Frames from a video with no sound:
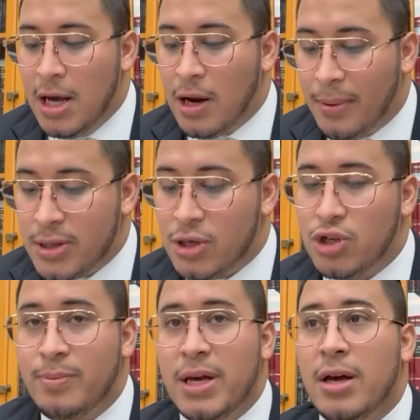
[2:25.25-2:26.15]
a person
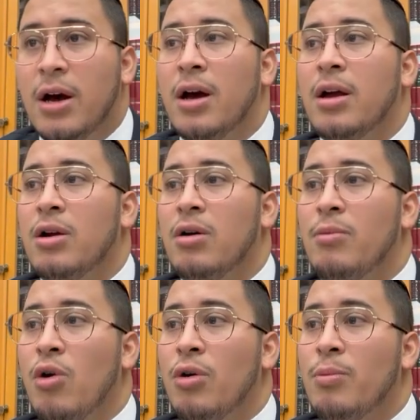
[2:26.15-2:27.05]
should be
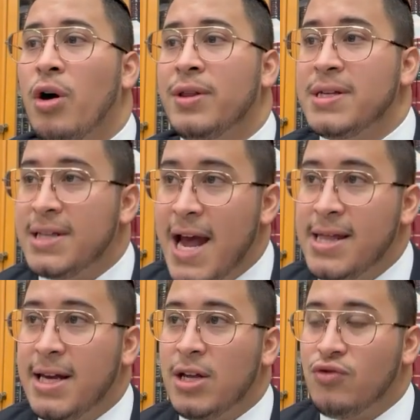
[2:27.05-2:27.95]
more
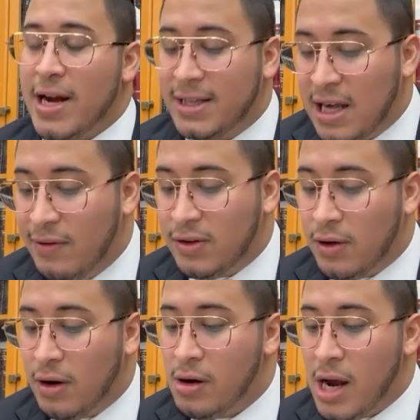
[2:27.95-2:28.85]
understanding and try to give it to
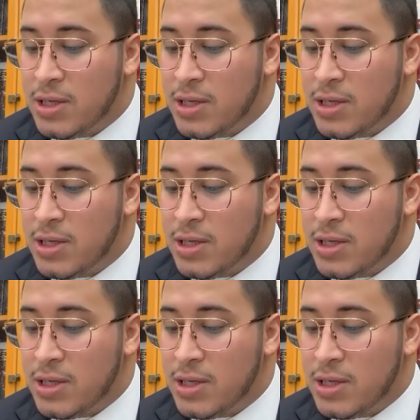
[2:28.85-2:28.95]
her.